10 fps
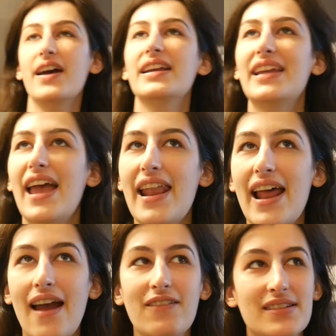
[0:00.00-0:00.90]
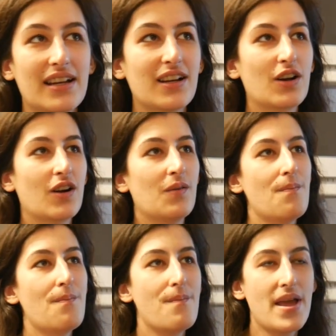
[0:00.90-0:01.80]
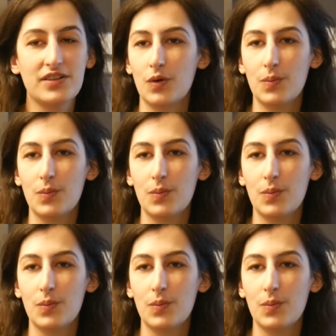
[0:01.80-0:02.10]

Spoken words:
Again, I was like mental